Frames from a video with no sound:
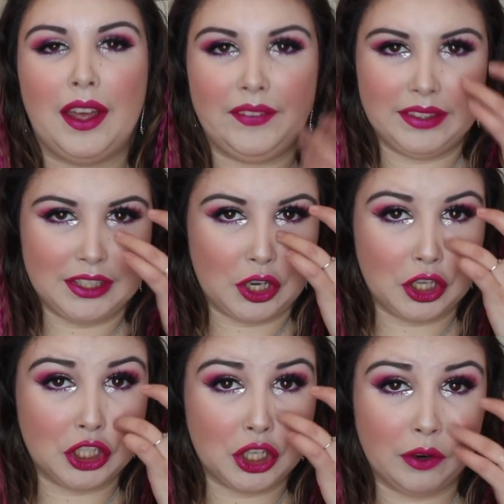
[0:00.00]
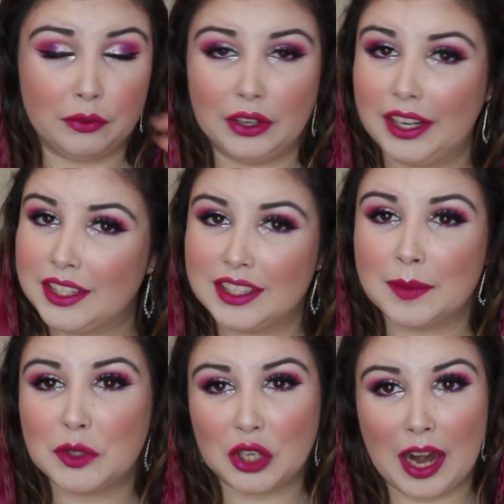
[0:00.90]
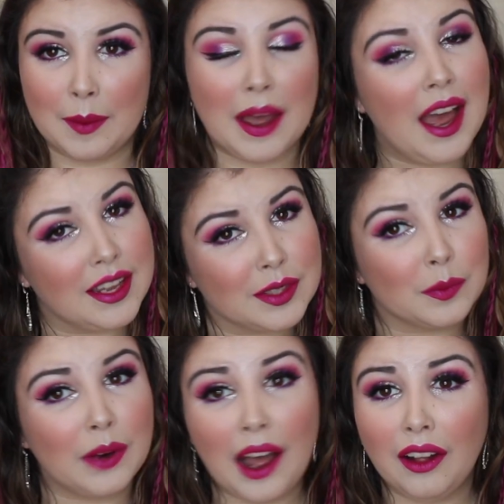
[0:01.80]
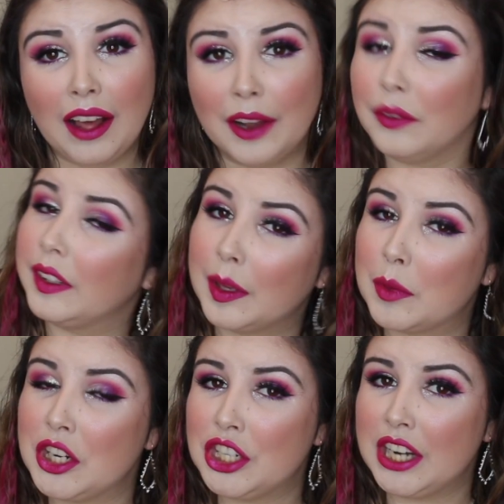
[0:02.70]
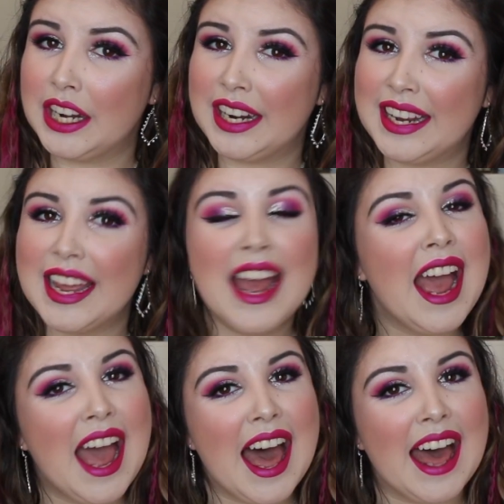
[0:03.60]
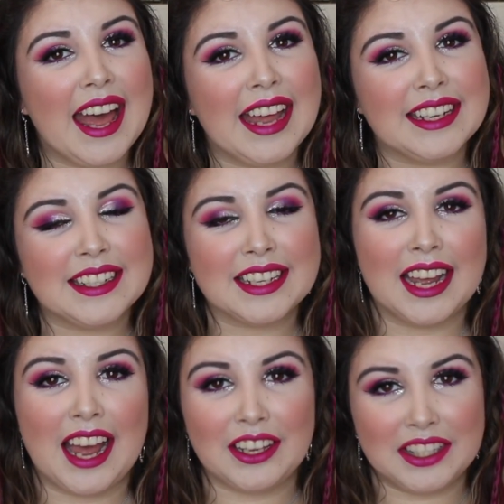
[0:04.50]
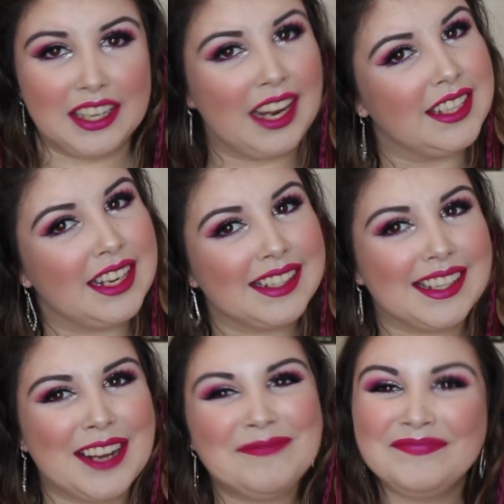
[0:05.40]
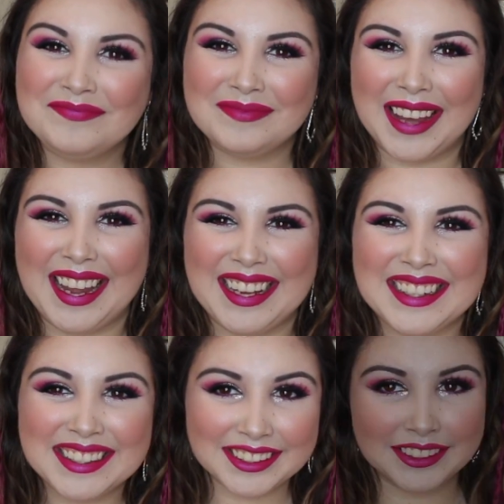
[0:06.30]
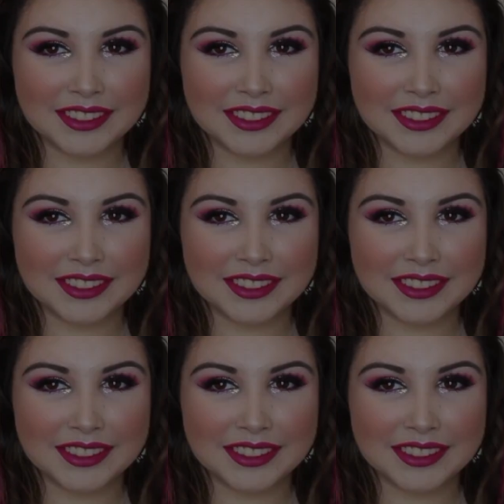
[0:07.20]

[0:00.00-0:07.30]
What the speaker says: And don't forget to subscribe as well. I really appreciate it, and I'll see you guys next time. Bye.